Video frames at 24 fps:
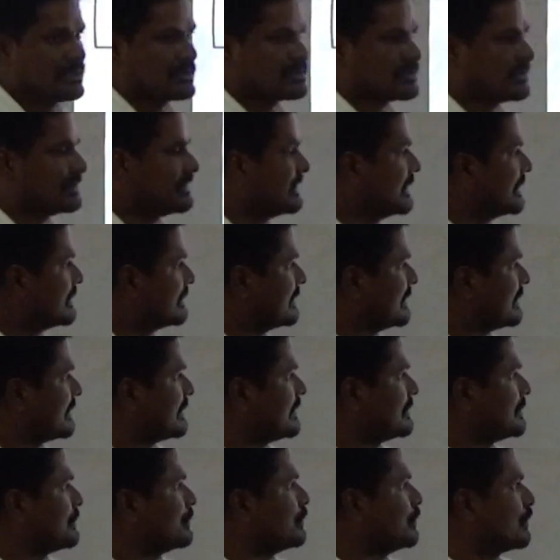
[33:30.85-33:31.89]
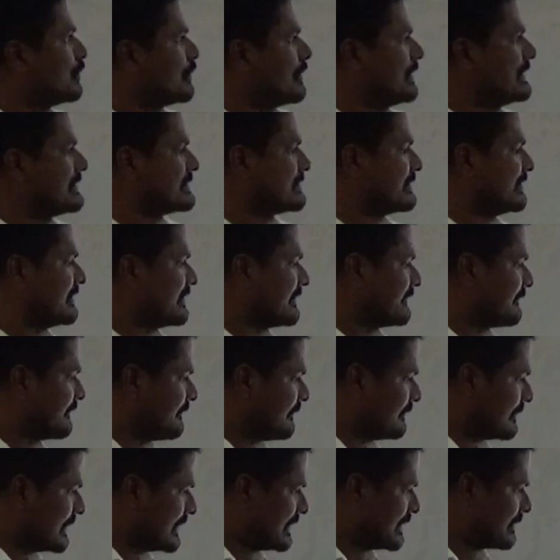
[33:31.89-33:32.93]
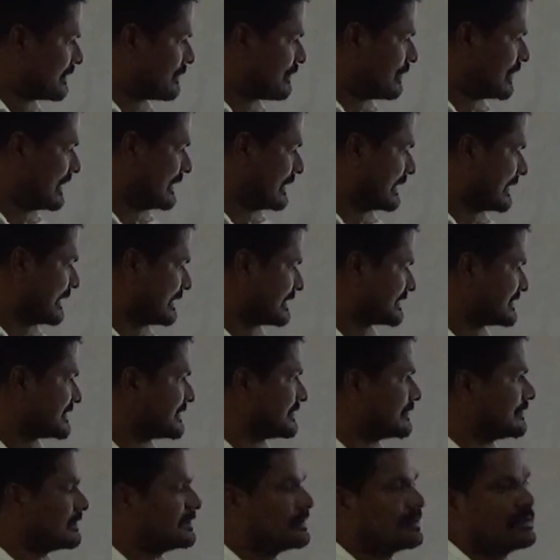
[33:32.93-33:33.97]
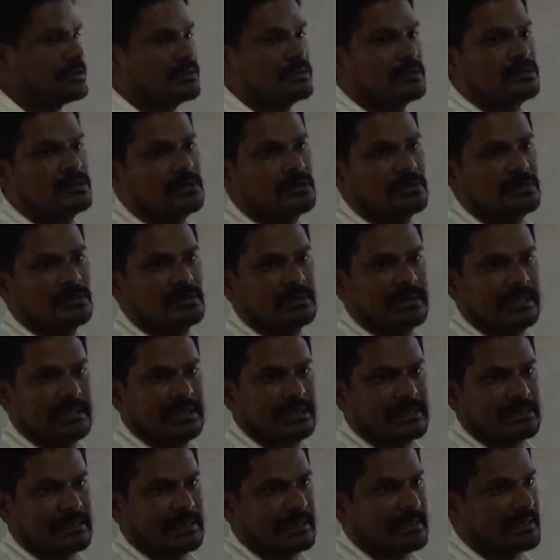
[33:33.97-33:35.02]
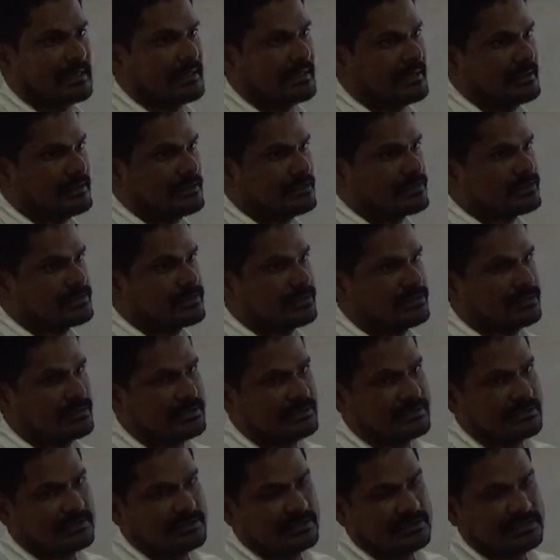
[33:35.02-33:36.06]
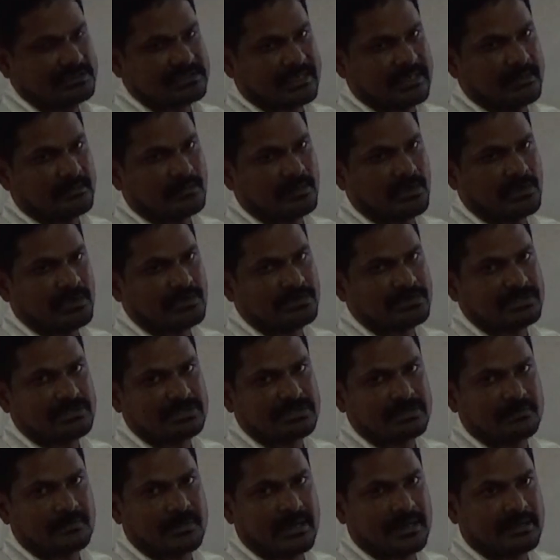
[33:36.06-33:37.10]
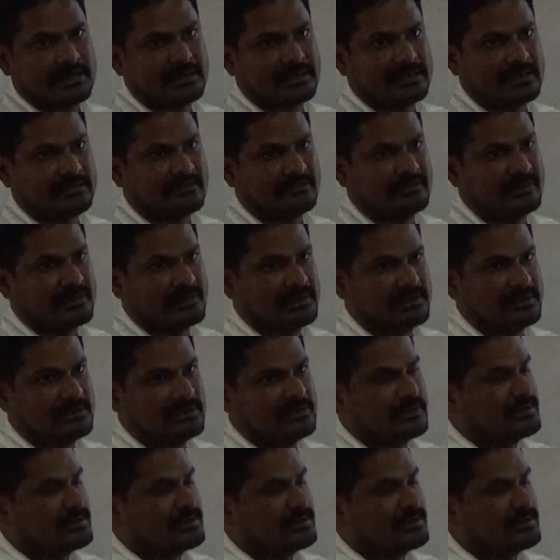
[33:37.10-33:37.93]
So here there are two coils. So if one coil gets electric current, so this can produce a magnetic field.